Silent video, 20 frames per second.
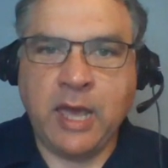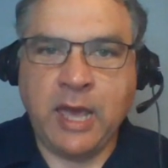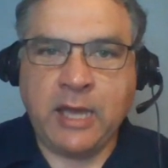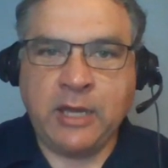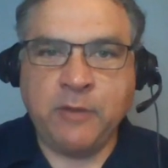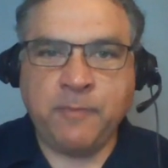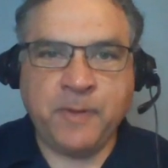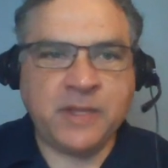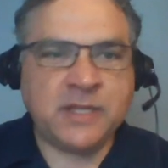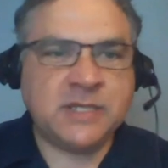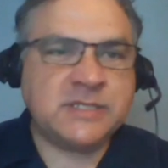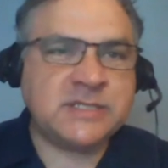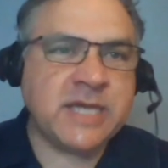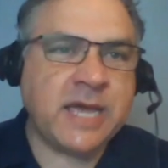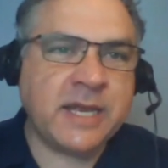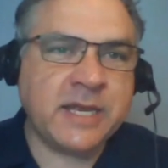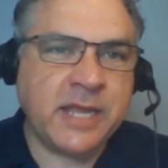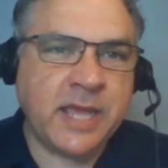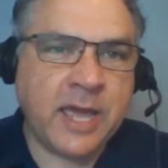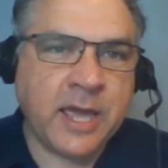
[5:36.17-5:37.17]
and you pick the
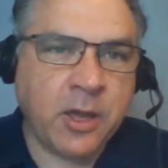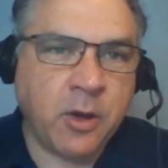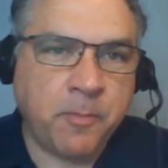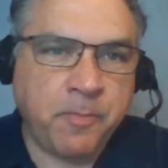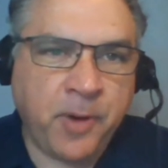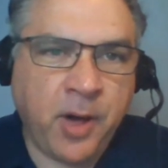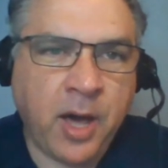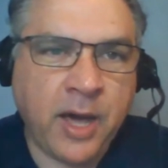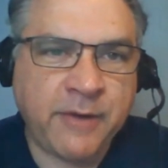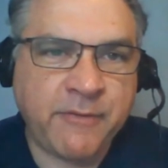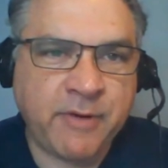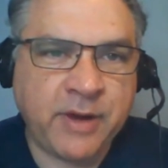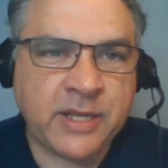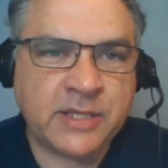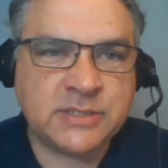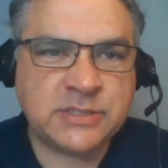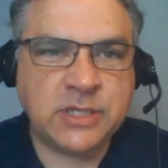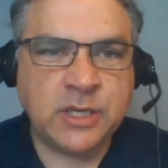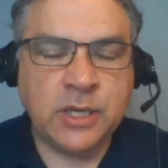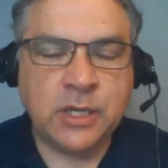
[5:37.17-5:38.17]
San Diego
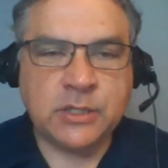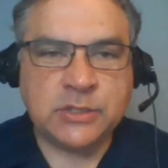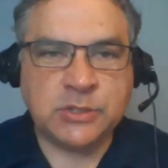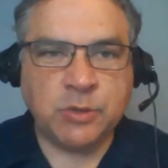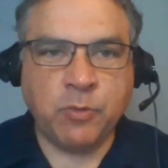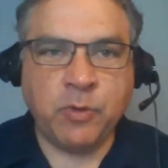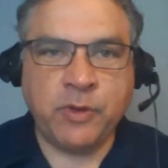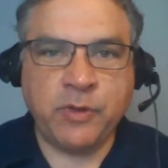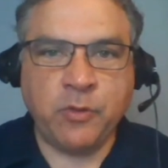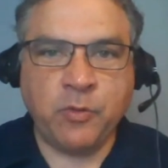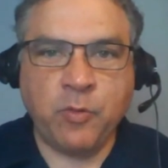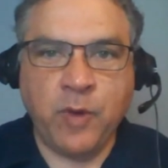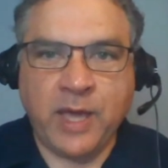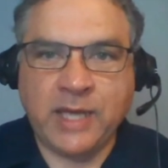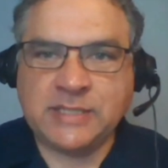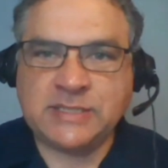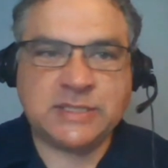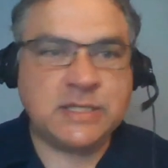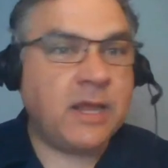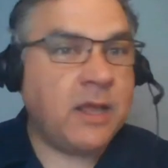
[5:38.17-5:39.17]
Padres to win the
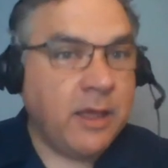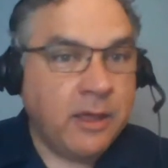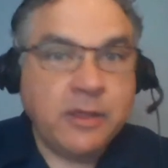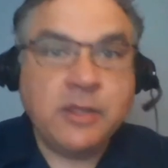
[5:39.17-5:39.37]
West,